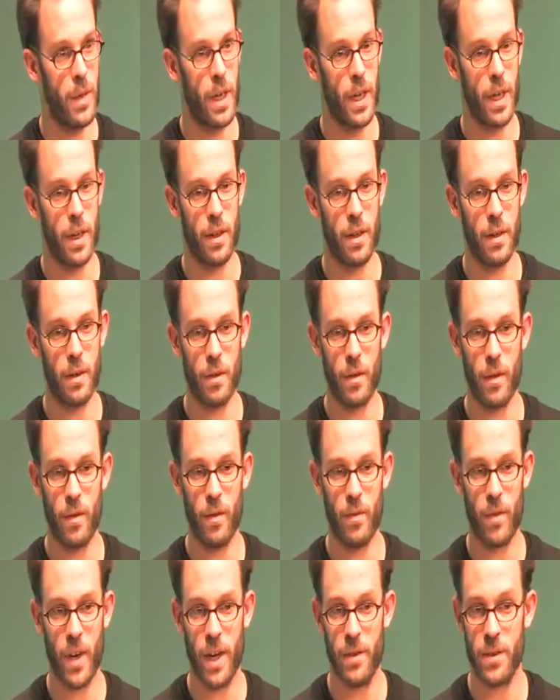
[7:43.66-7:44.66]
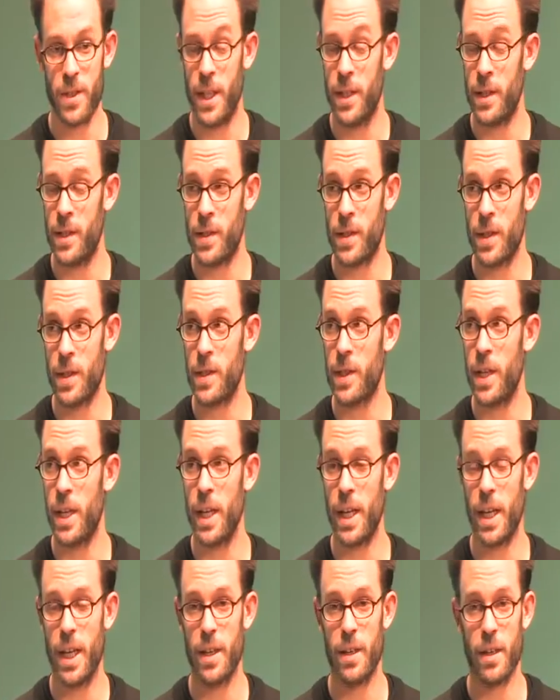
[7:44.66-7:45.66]
in 5 sentences that I
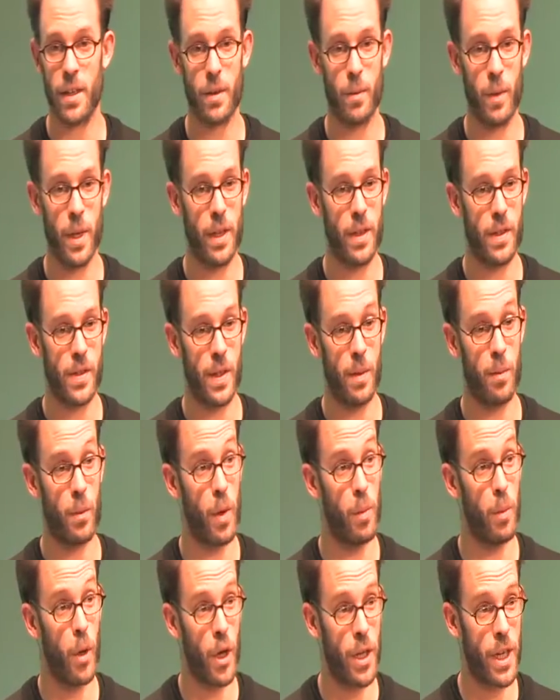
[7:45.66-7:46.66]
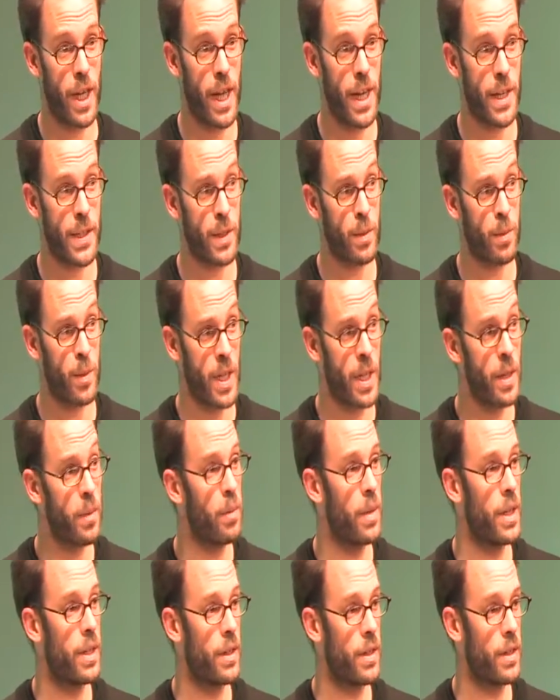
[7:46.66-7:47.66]
get when some reporter asks me,
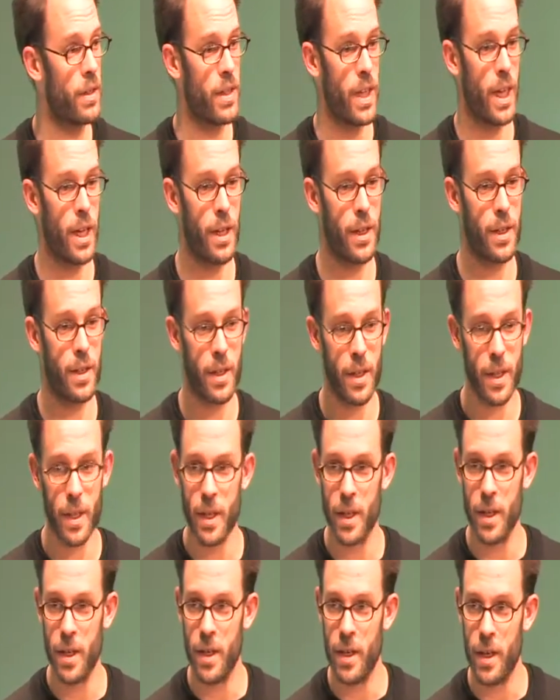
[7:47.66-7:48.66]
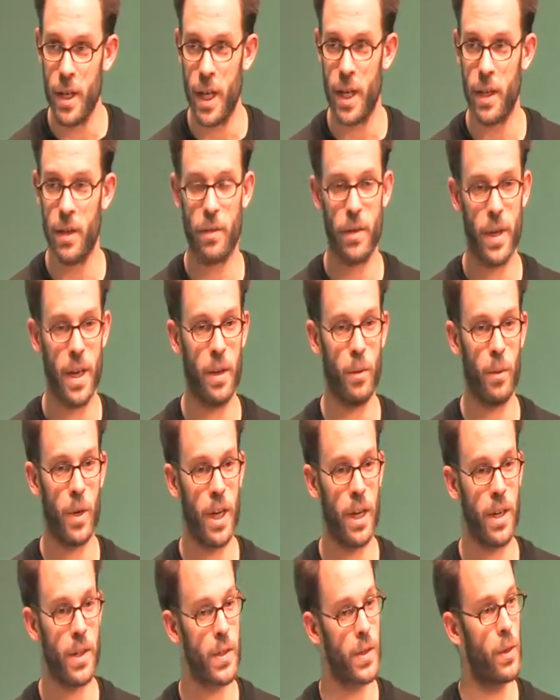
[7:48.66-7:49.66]
but tell it in a fair
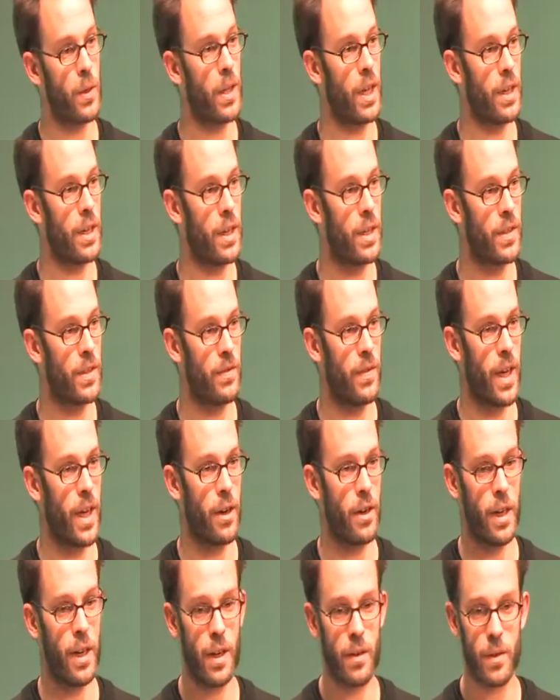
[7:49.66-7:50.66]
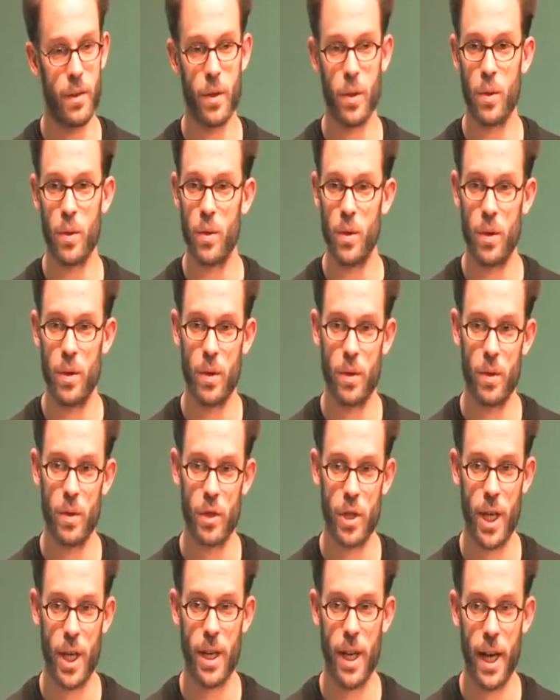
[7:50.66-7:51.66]
way so that it is fair enough to
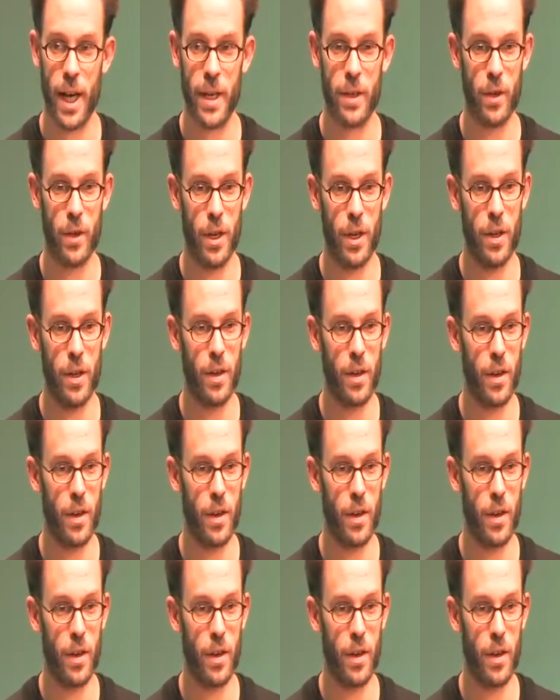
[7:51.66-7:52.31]
shed light on